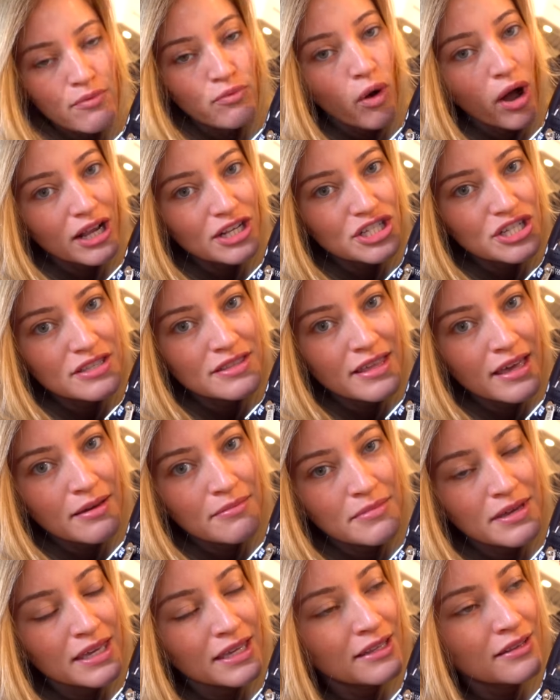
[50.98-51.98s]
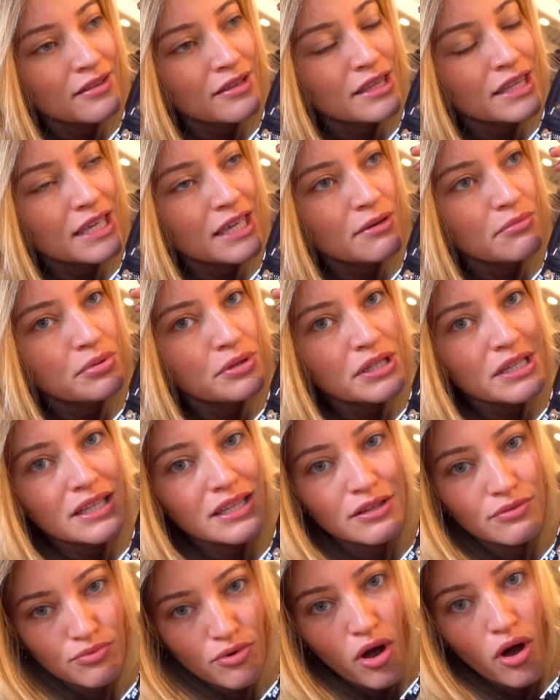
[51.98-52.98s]
and watching them in the
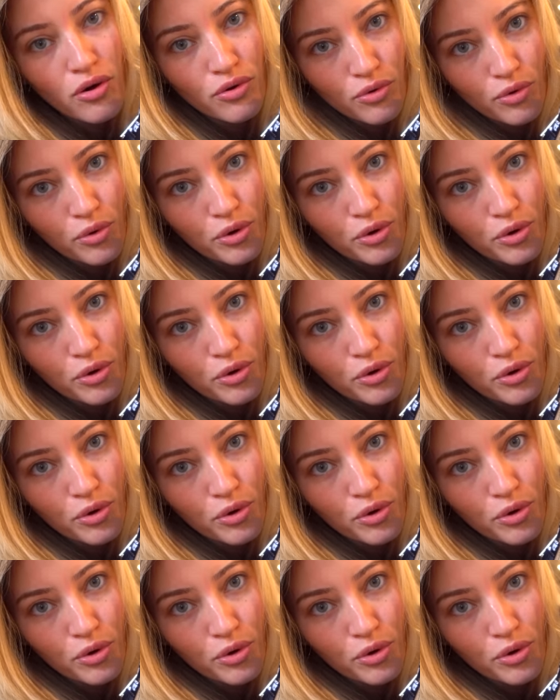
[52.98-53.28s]
completely wrong